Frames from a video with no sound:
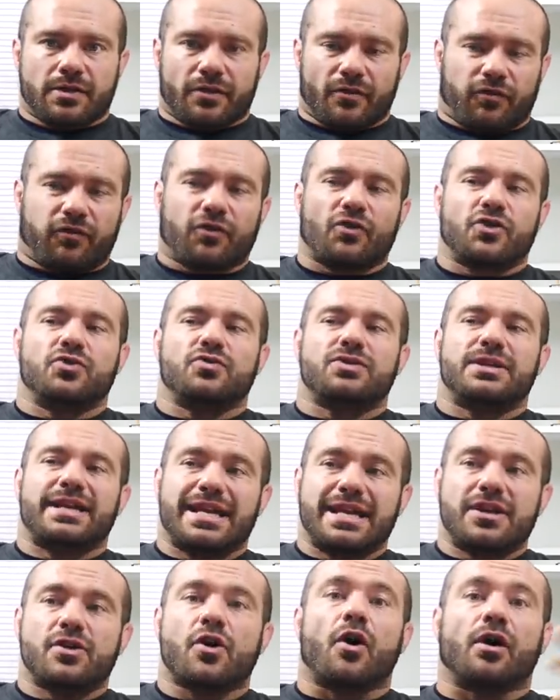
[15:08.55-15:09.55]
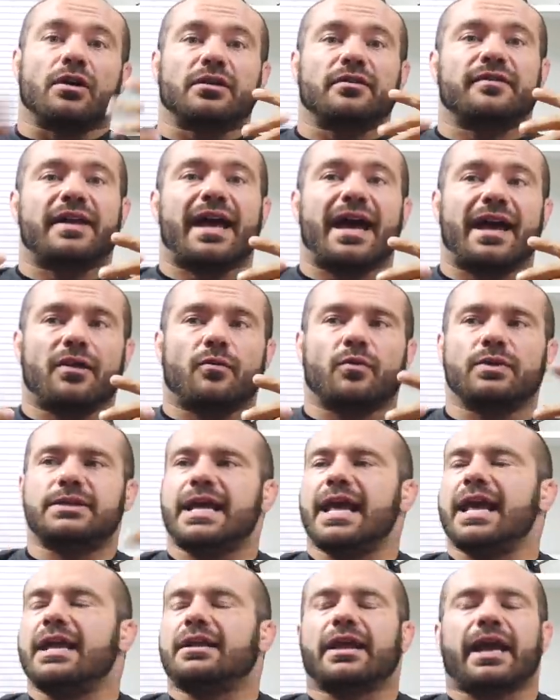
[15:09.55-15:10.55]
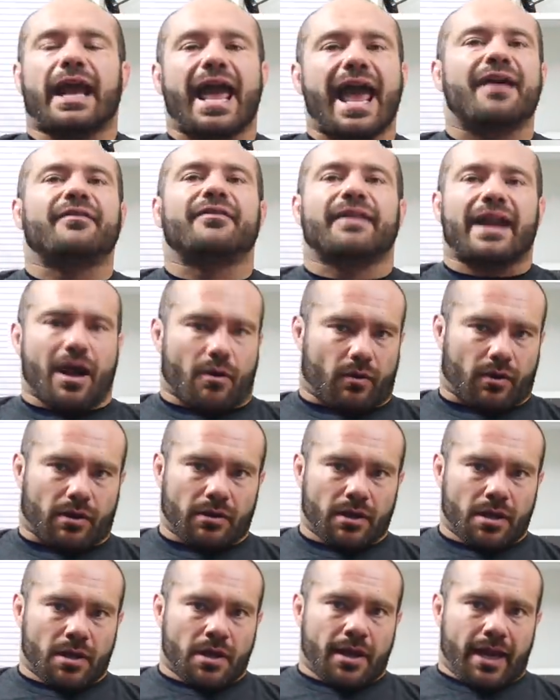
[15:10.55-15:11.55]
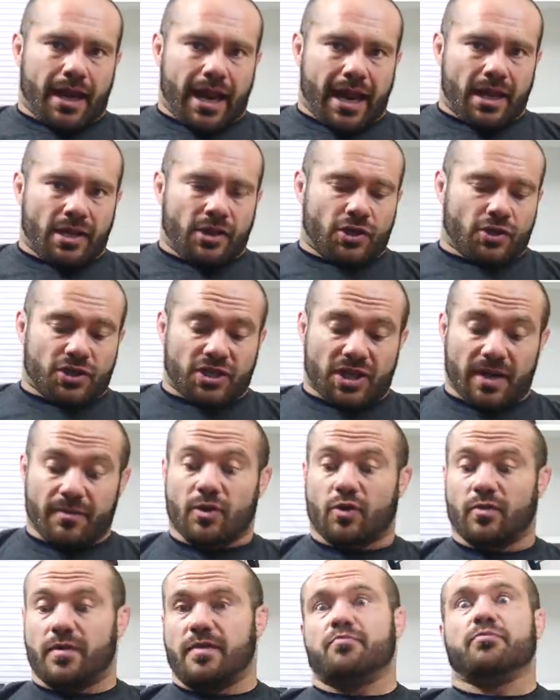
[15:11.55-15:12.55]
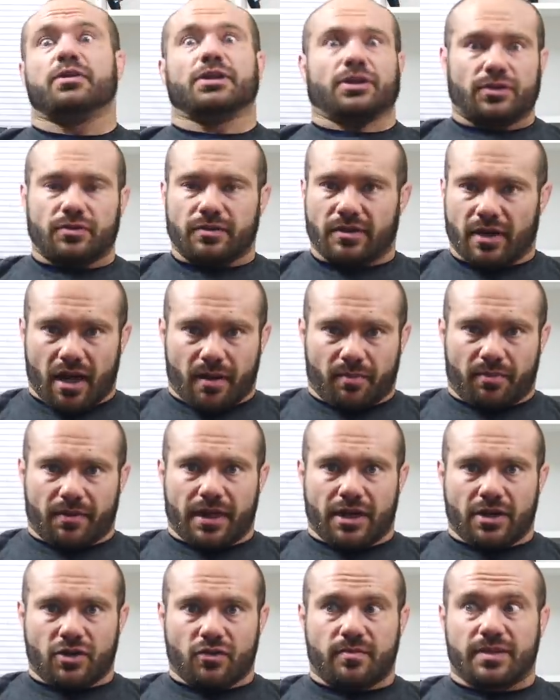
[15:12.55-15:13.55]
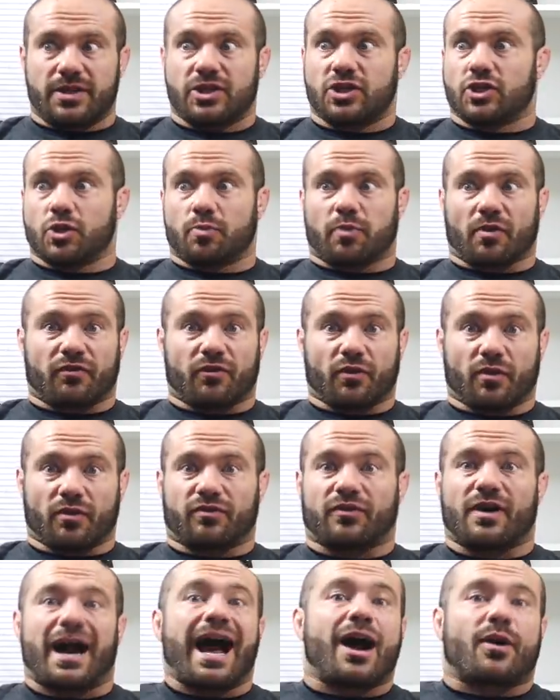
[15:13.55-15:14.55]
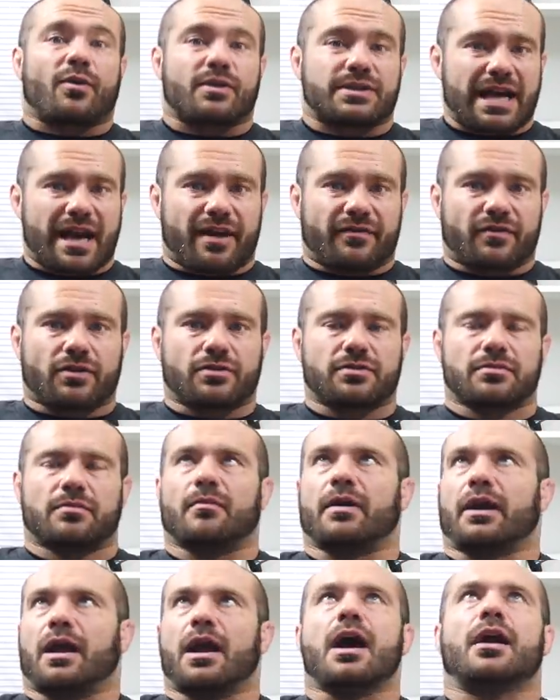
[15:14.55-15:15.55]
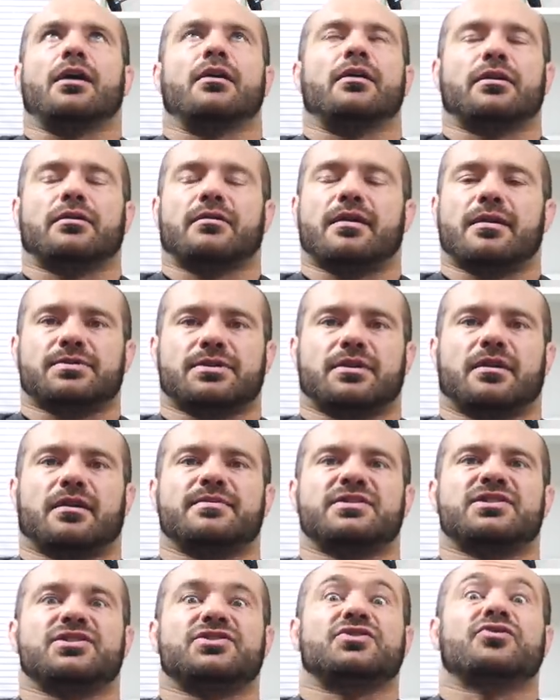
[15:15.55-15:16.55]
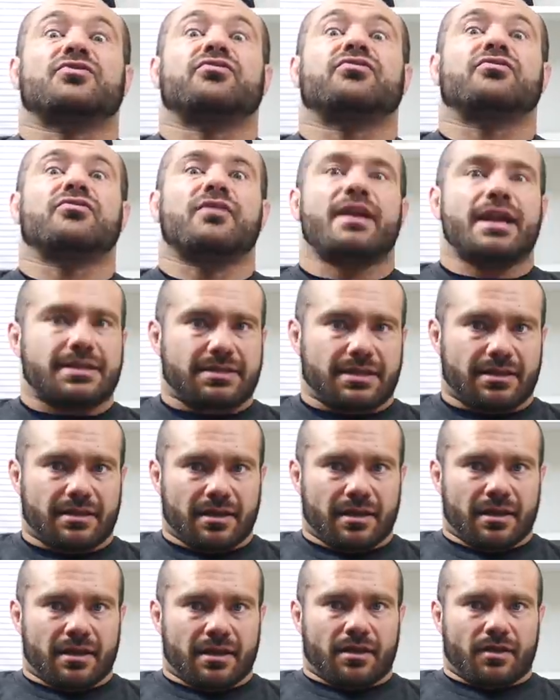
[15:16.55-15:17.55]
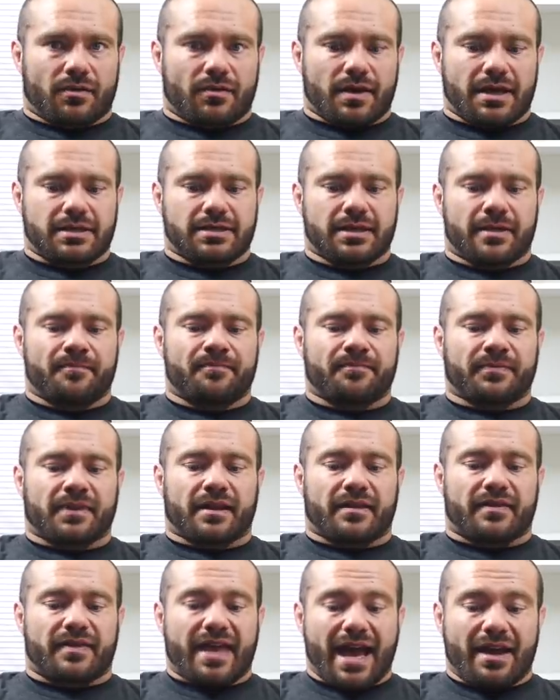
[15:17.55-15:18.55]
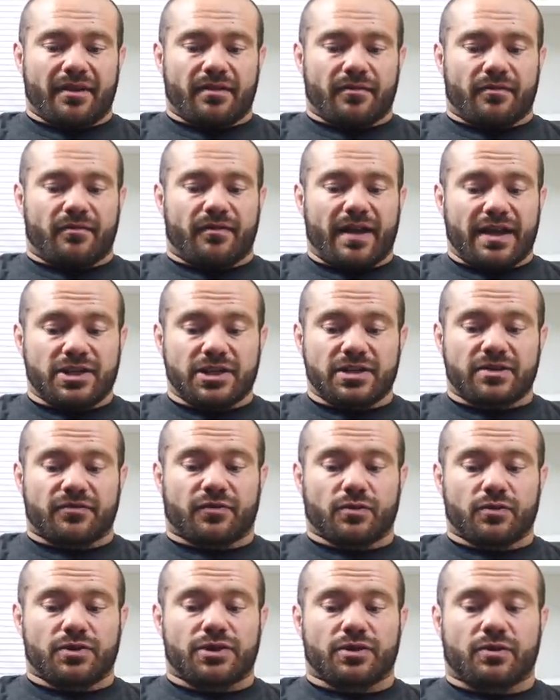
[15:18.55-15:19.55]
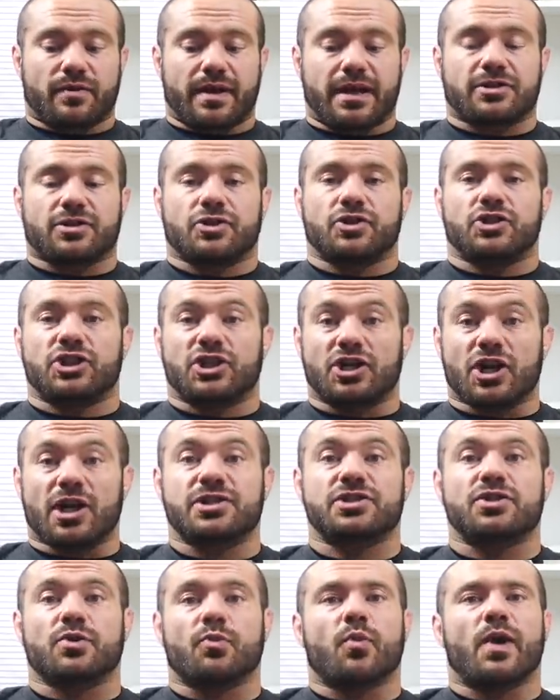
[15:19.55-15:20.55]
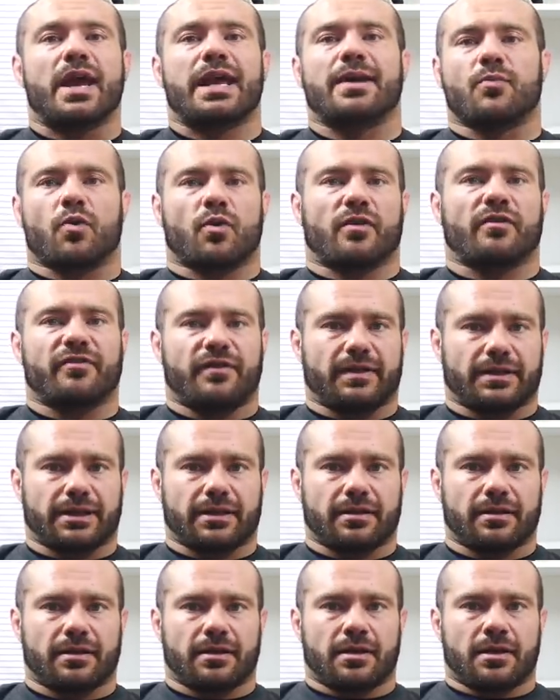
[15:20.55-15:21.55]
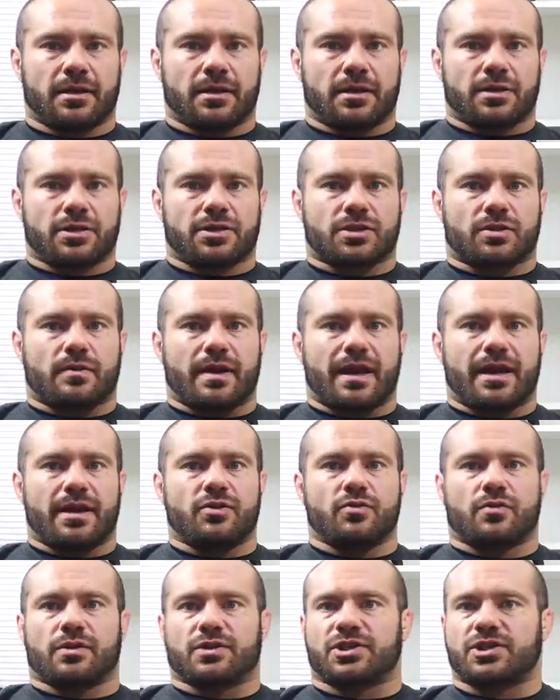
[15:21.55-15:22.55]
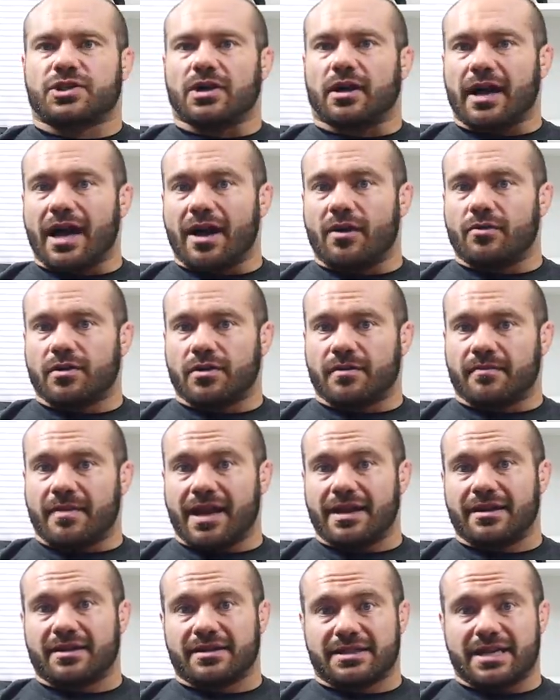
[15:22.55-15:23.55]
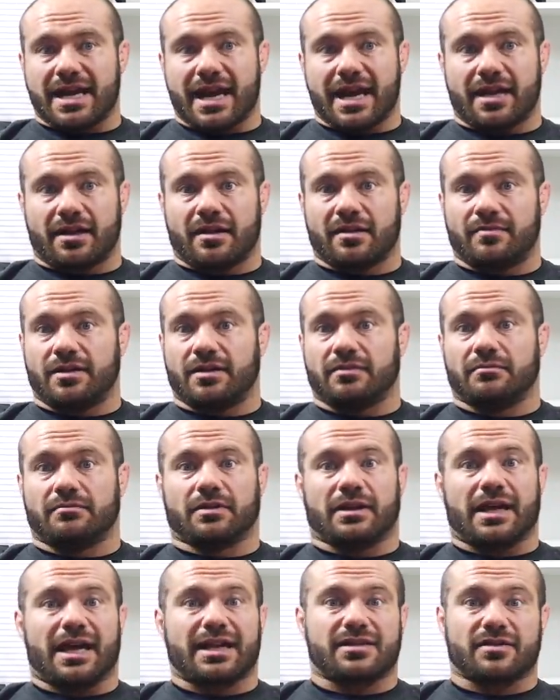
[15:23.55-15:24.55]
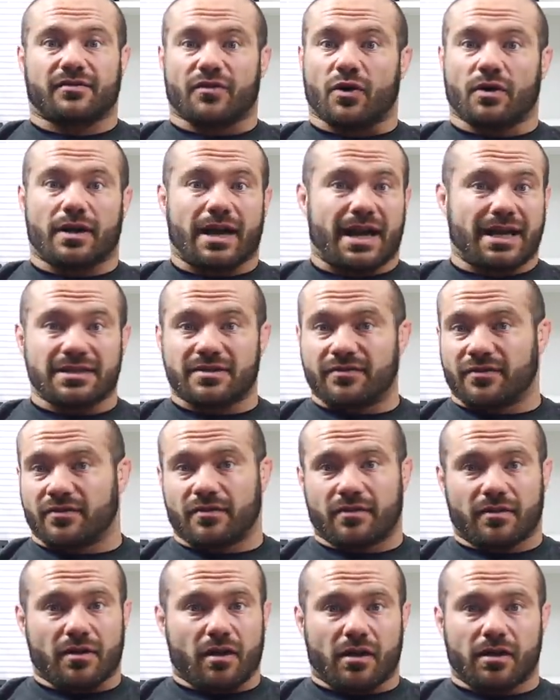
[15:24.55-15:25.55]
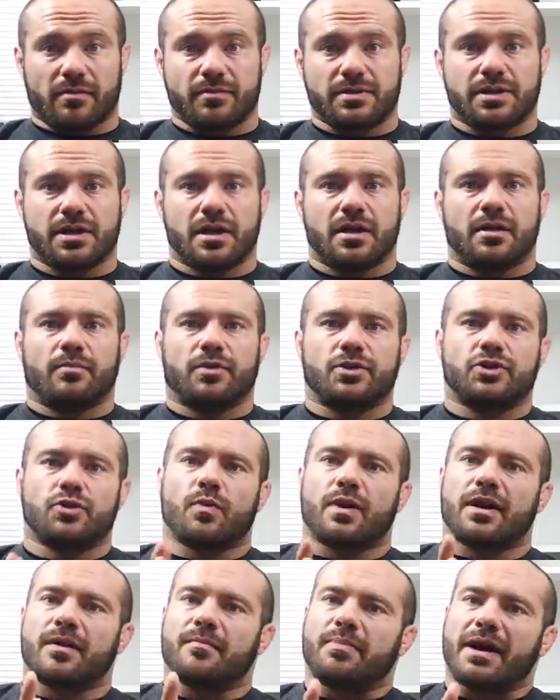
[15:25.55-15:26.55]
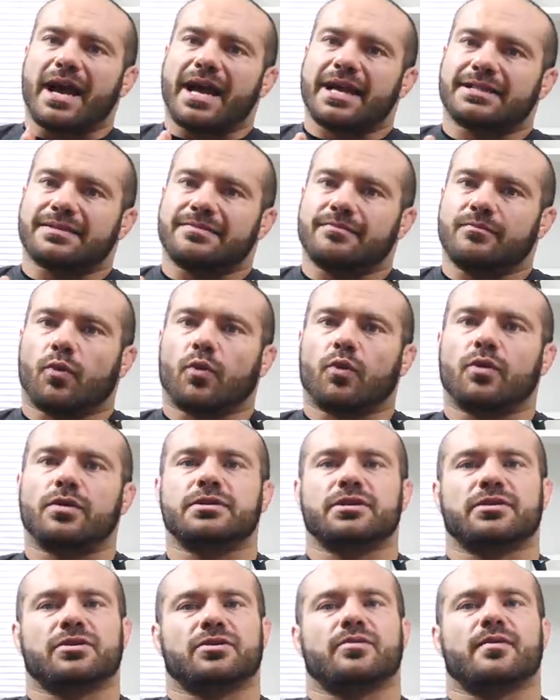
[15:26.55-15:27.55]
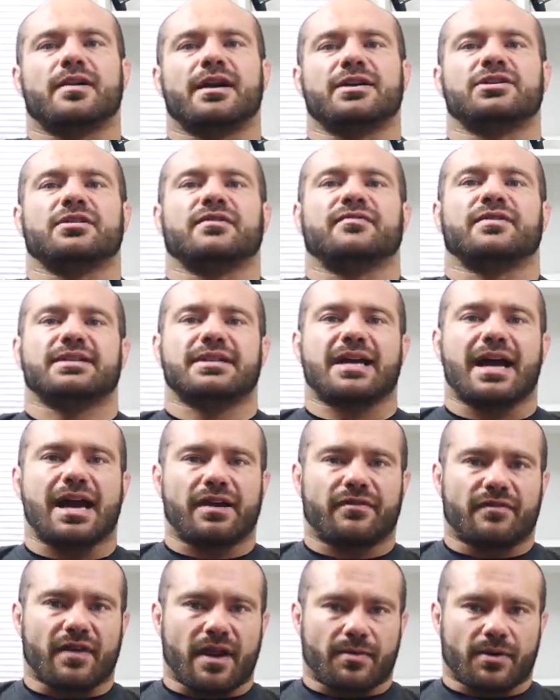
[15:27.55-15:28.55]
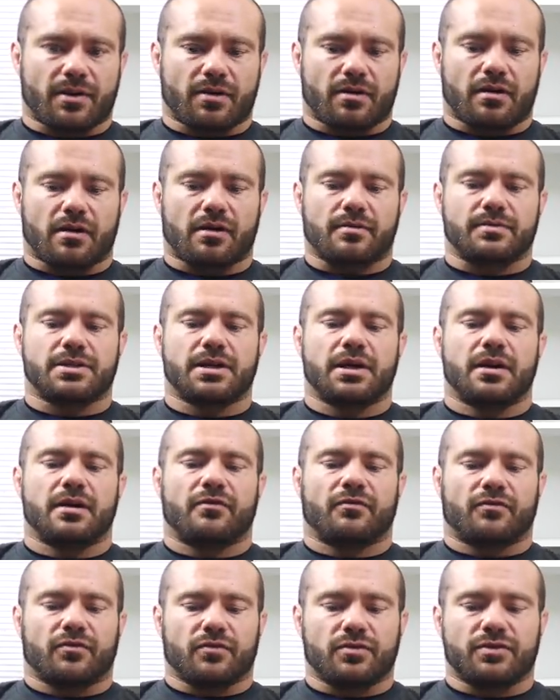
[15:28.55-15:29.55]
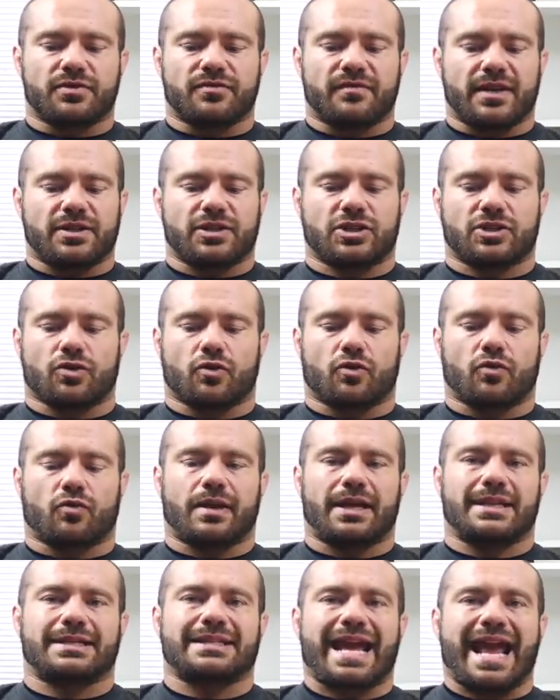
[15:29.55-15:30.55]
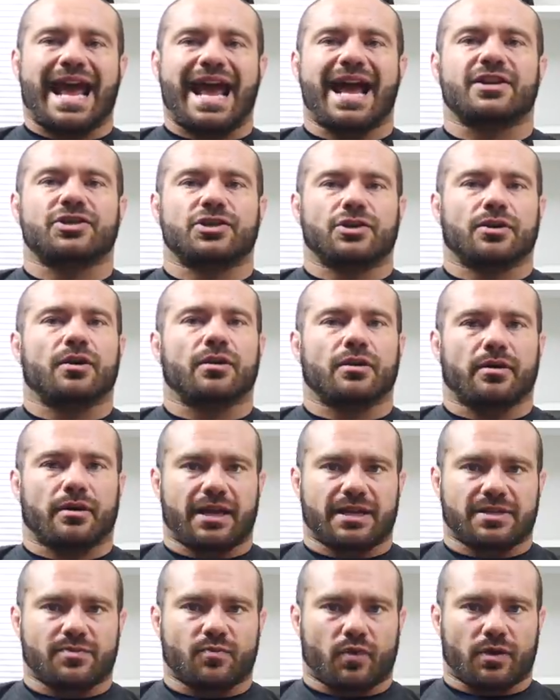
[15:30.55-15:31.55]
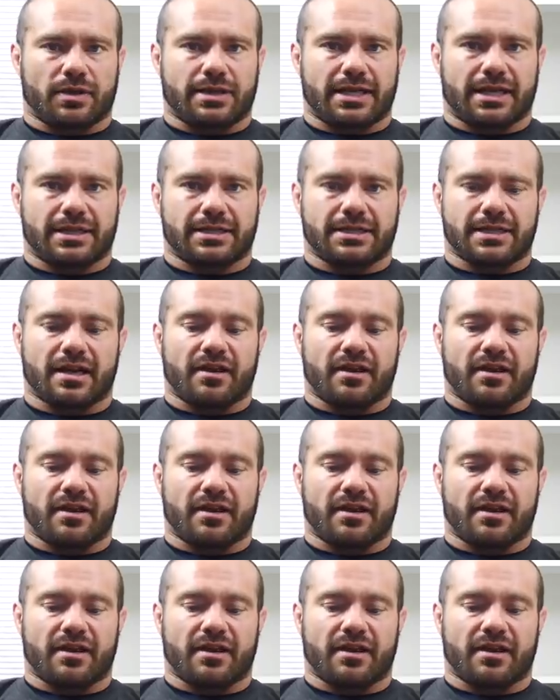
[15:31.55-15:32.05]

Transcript: For you to eat all of that would take like half an hour, and your stomach would be ballooned up and you'd be super full for hours after. Oh my God, one hundred grams of carbs, this is crazy, right? That veggies, fruits, and grains are just way more filling. So you can start out, your maintenance diet can be lots of all kinds of carbs, but you want to bias more into the direction of these high fiber carbs, fruits, veggies, and whole grains as your hunger gets more intense.